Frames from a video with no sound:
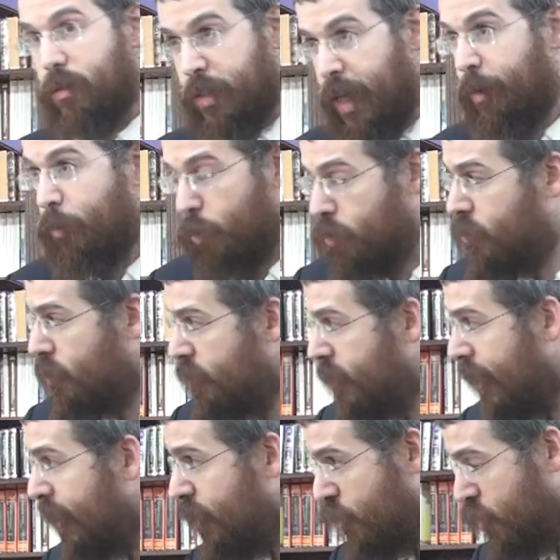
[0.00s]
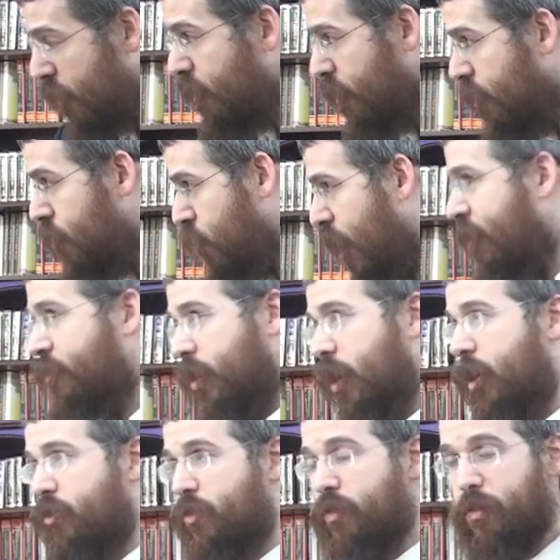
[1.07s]
the Rebbe also changed the
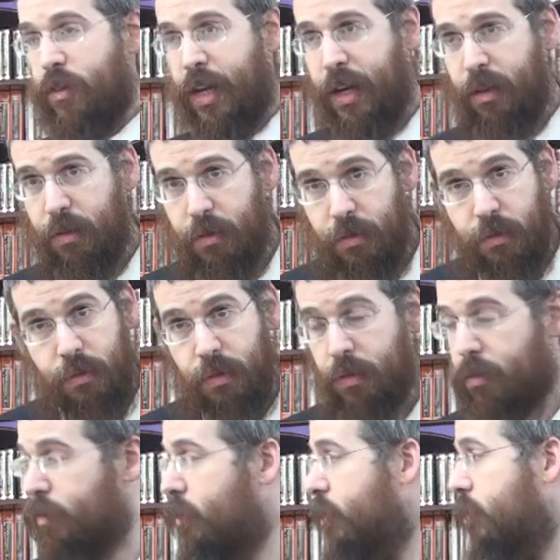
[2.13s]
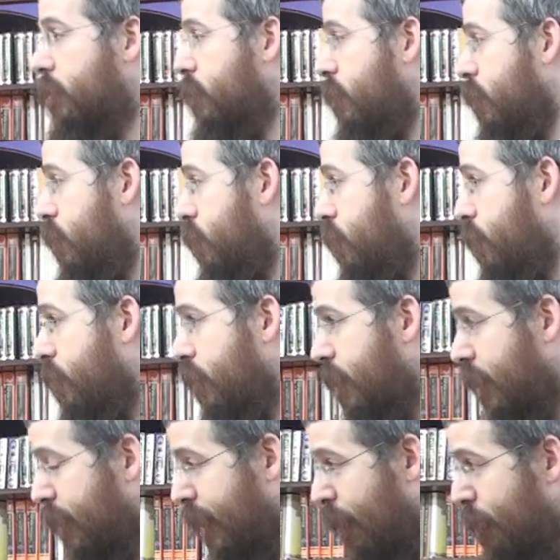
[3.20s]
lashon, yeah?
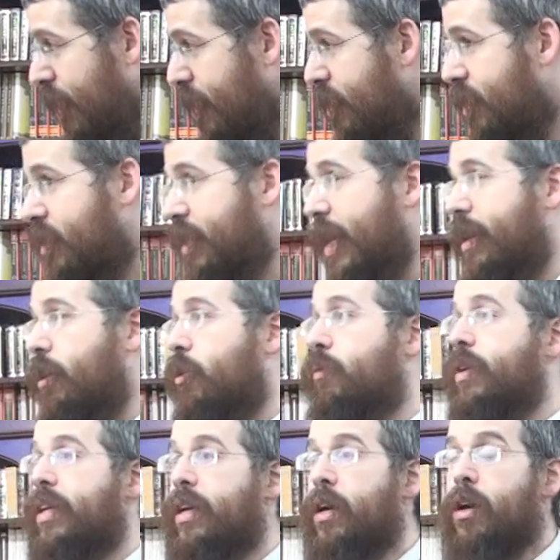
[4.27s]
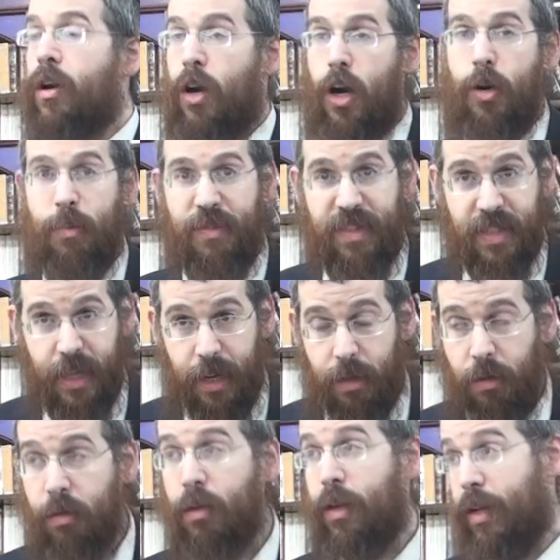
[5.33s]
The Rebbe didn't say only chachma
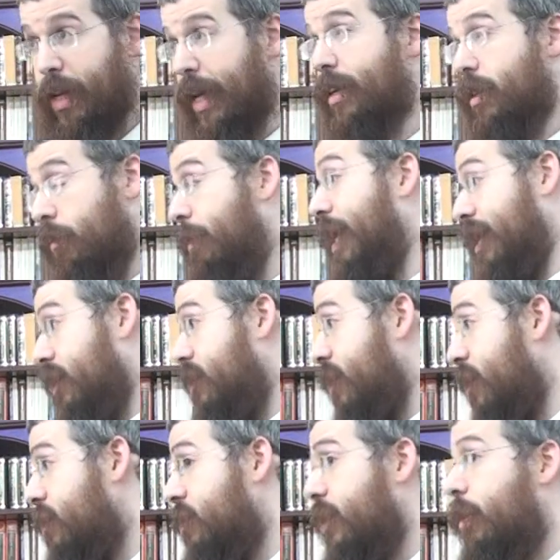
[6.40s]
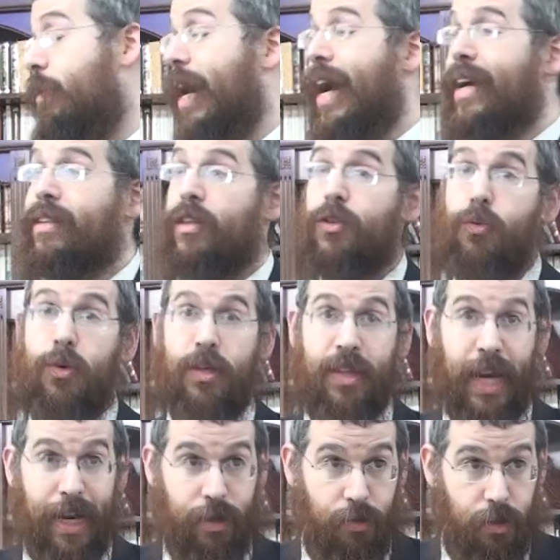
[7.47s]
v'seichel, like the Maggid says. The Rebbe added the word
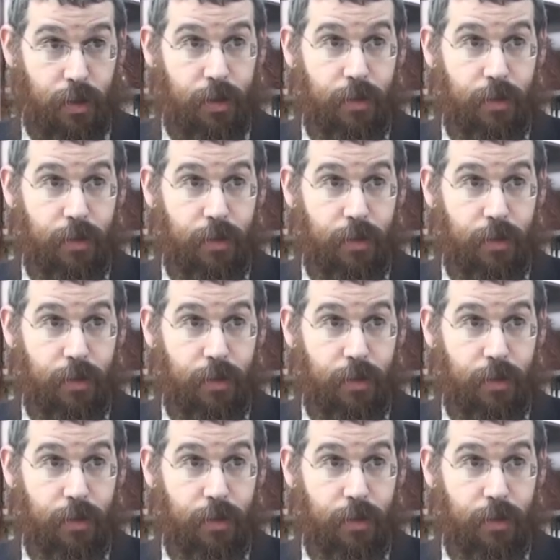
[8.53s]
tainuk,